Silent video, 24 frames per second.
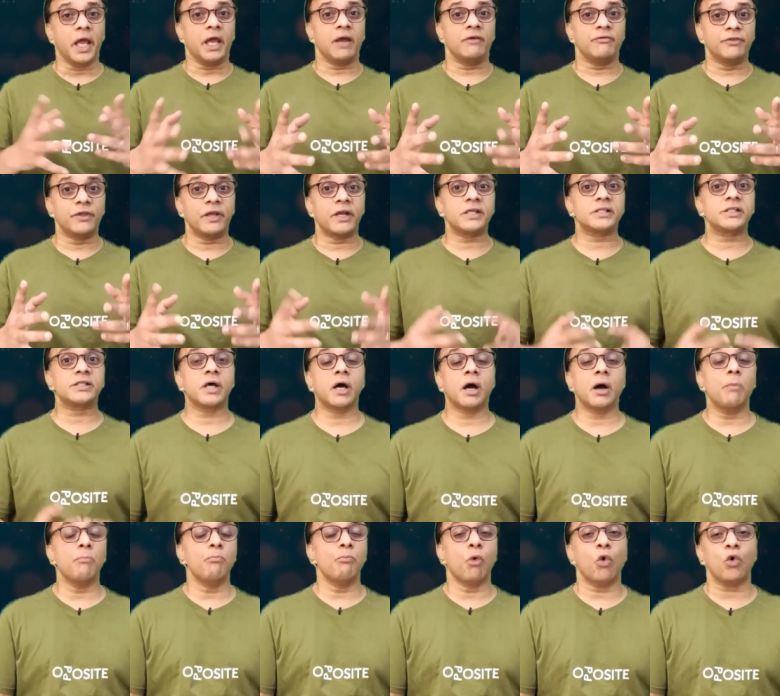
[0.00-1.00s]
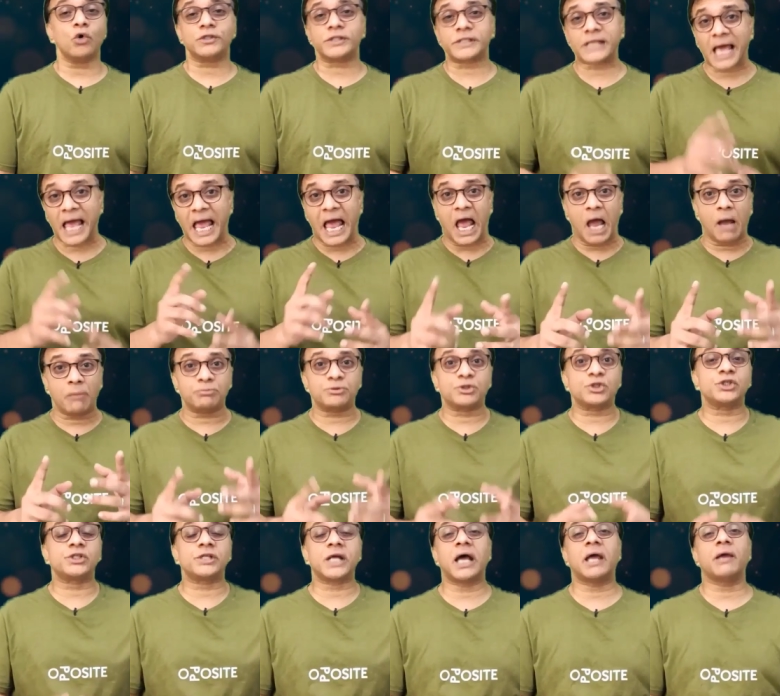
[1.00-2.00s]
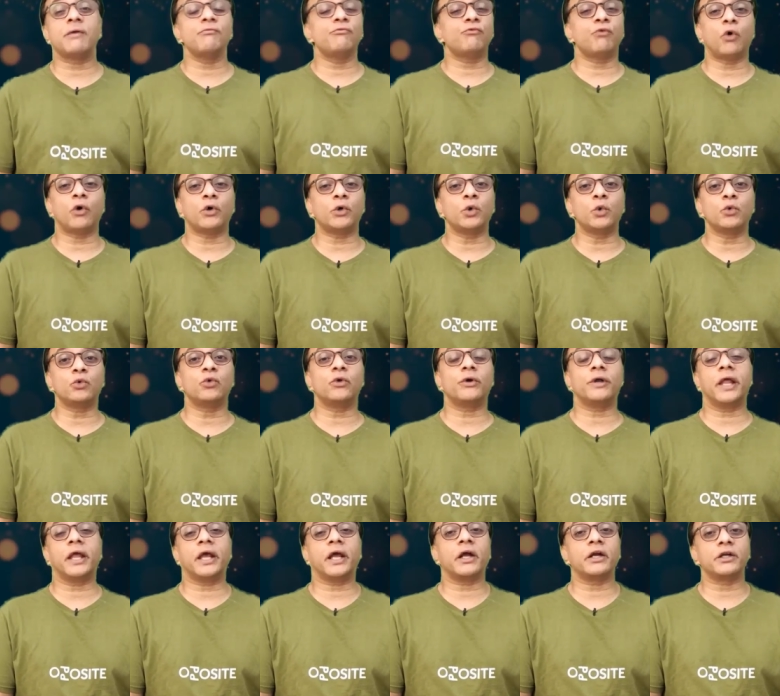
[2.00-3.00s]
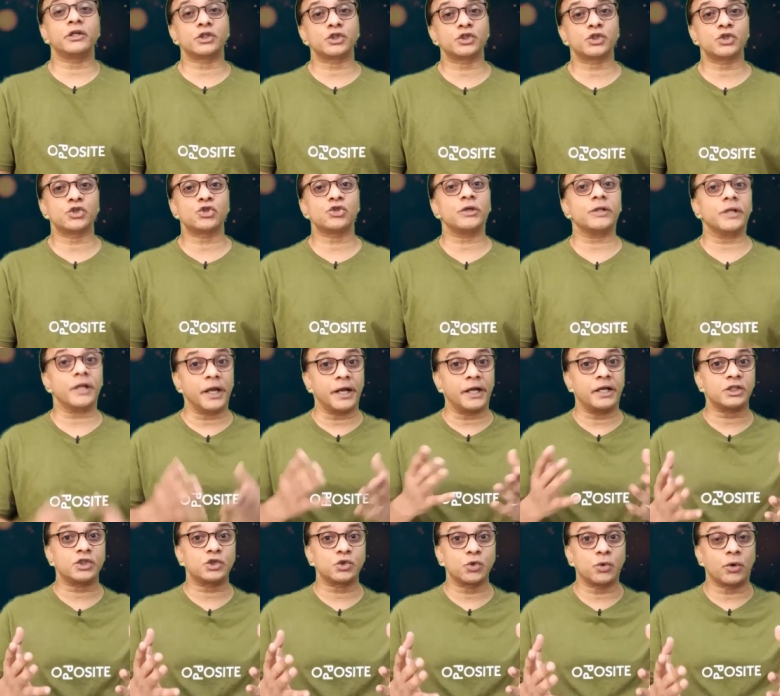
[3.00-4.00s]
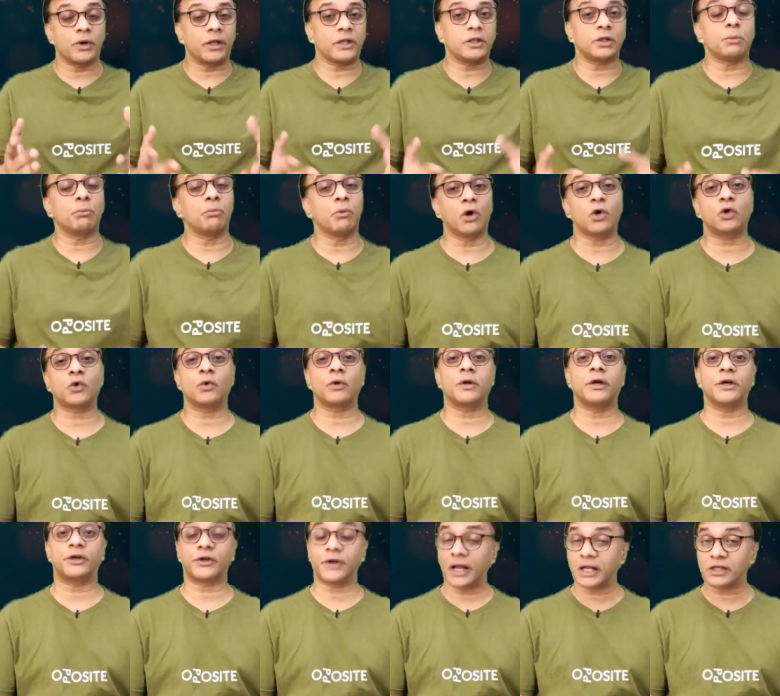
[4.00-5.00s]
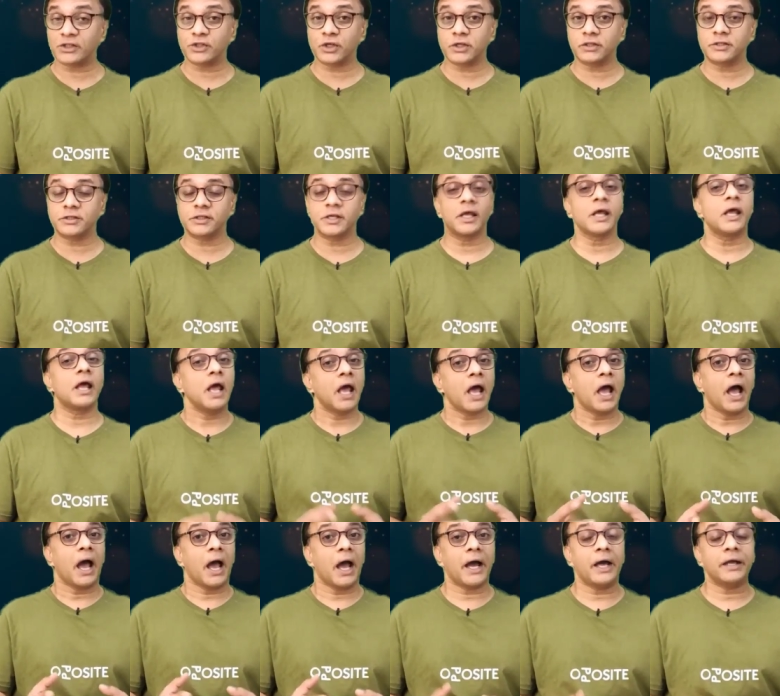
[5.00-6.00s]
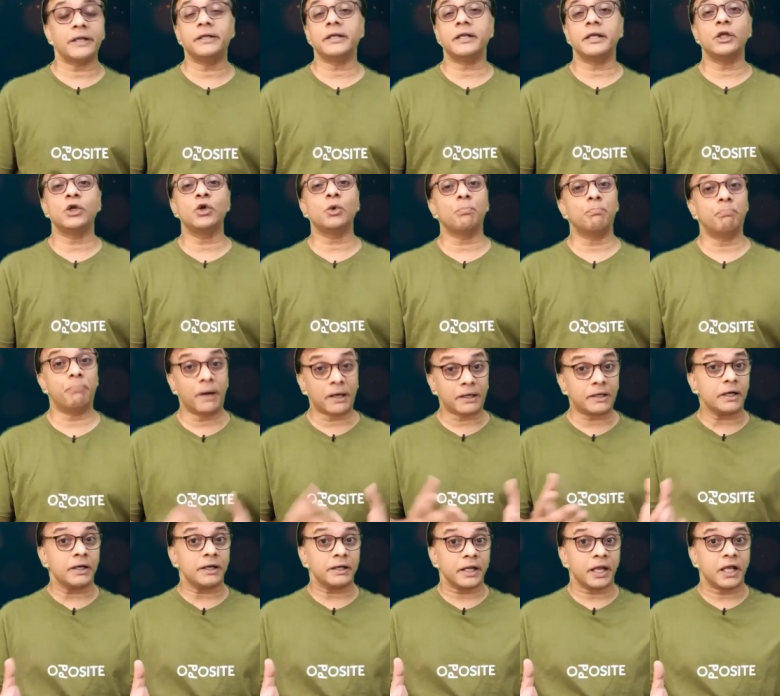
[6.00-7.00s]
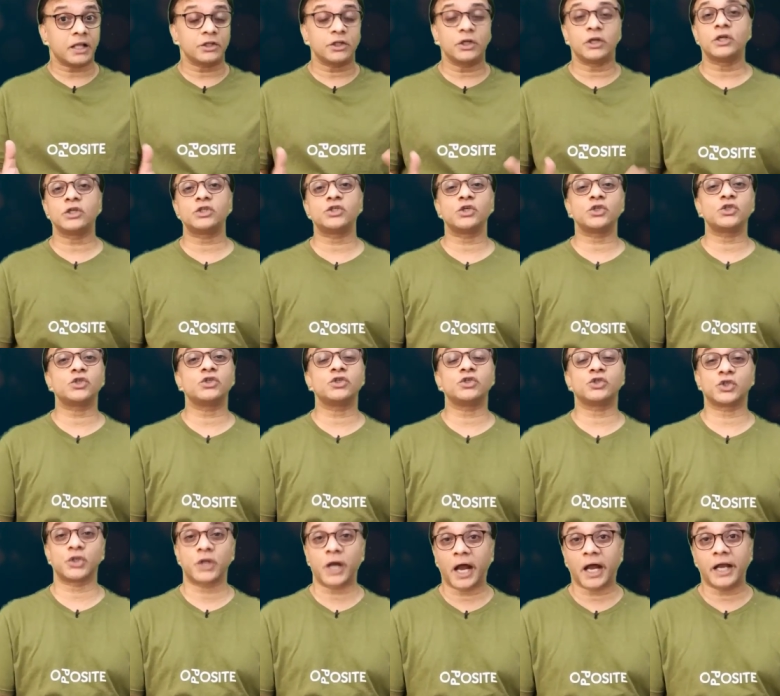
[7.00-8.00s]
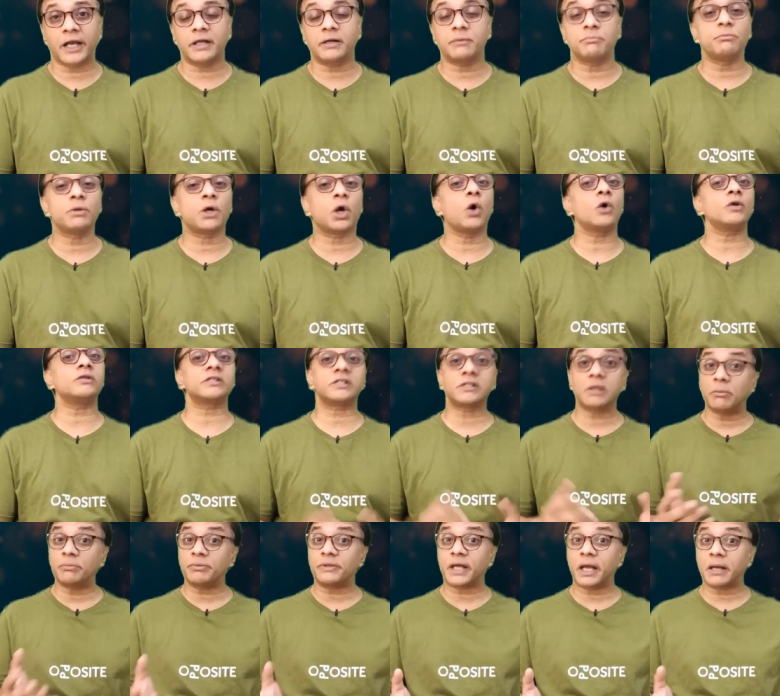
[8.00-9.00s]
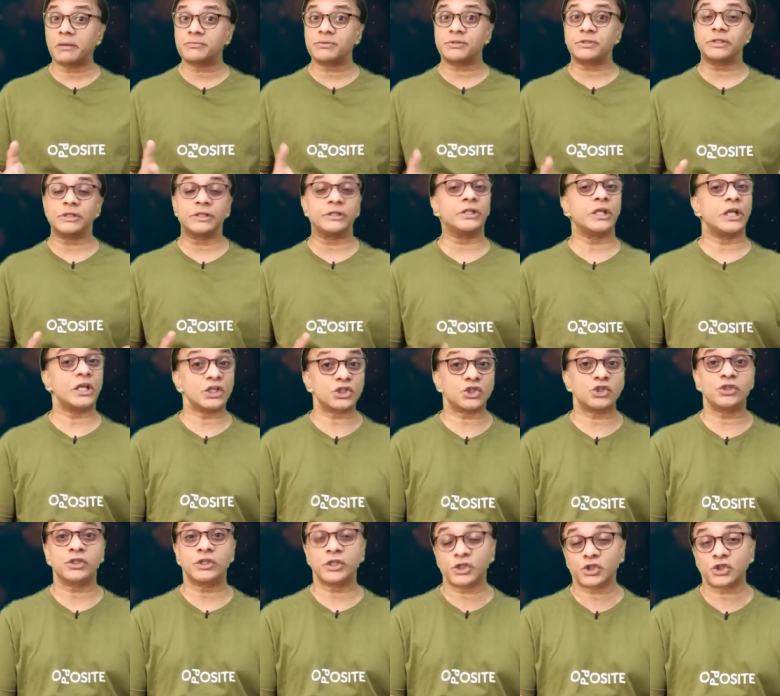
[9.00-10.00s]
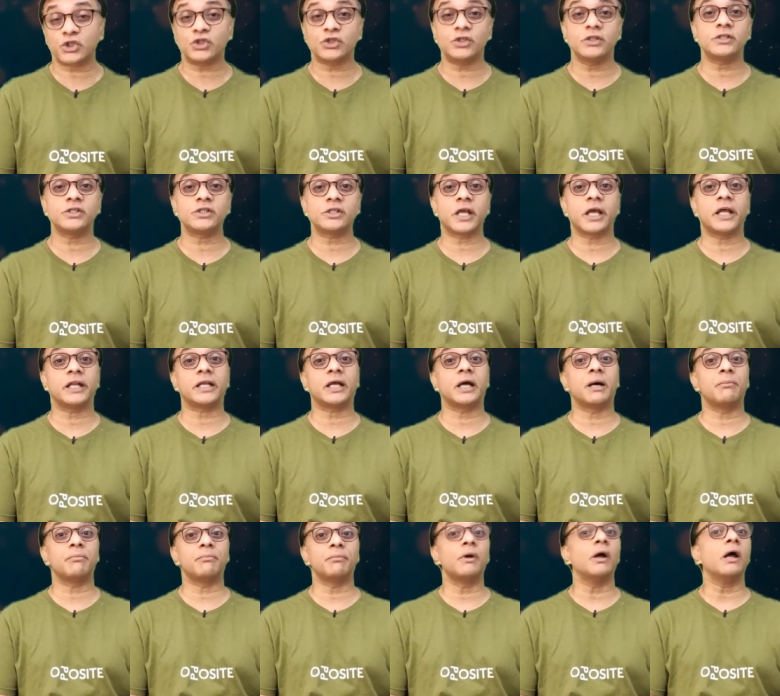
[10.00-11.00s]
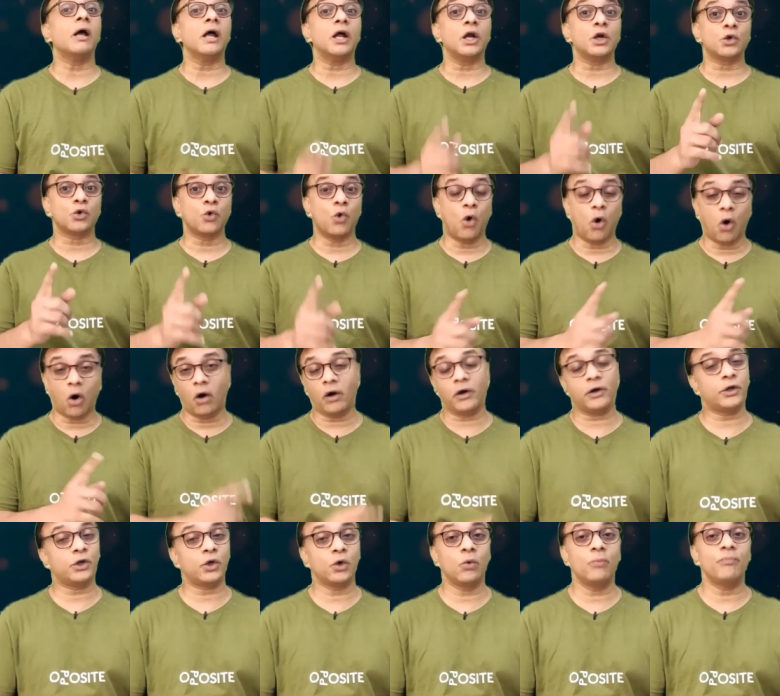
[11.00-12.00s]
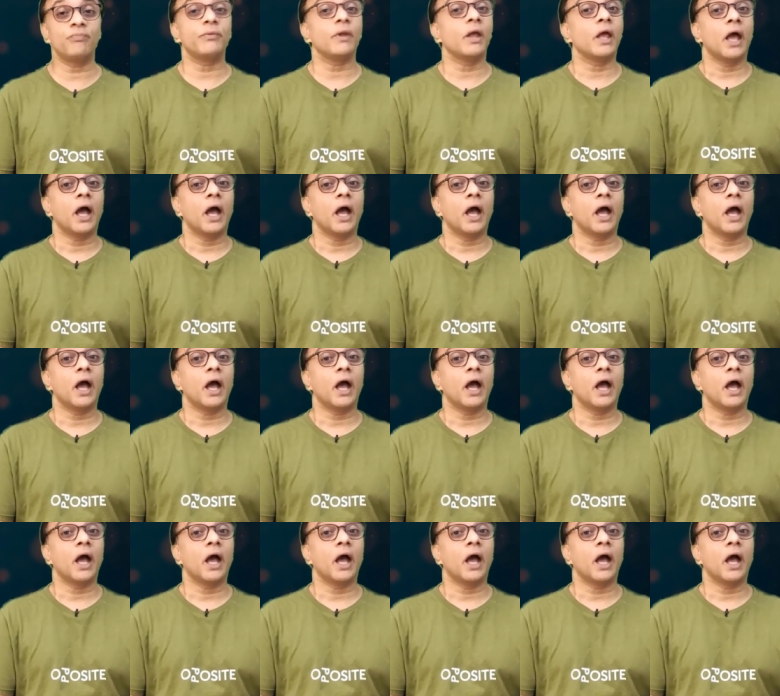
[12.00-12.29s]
If there is a most apt time for you to take a decision, it is during the Mercury transits and you better take the decisions right because sometimes these decisions can come to haunt you